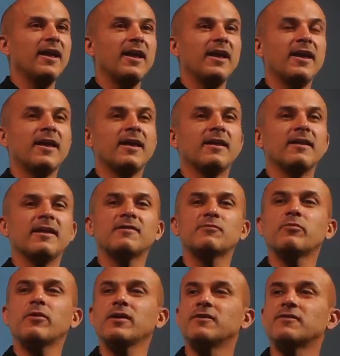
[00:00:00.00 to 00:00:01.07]
And that's
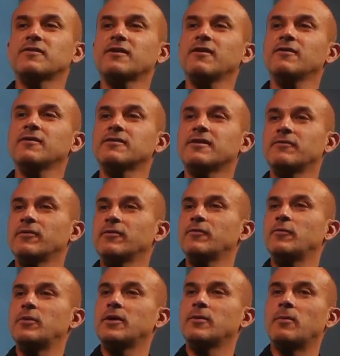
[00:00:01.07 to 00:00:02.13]
probably the scariest I've
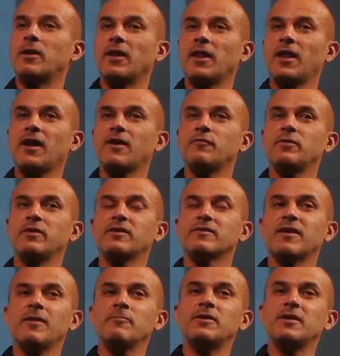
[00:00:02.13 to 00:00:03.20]
ever been in my life
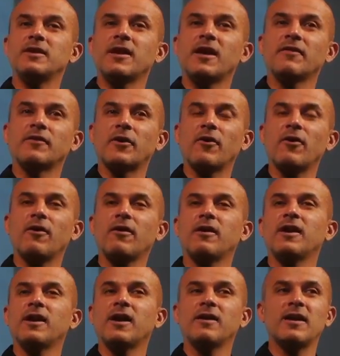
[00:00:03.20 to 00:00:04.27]
because I'm getting out of the car
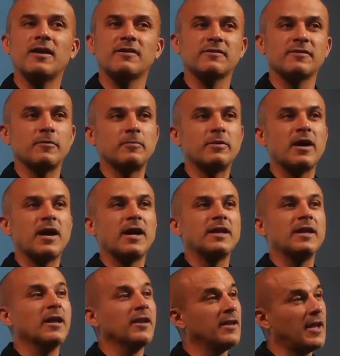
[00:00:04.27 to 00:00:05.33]
and I got some guy
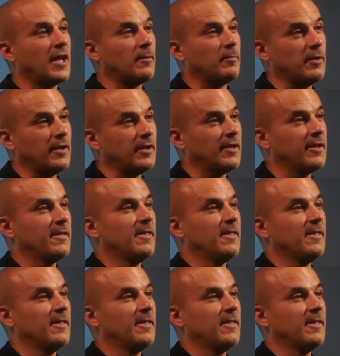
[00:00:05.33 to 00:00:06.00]
yelling at me,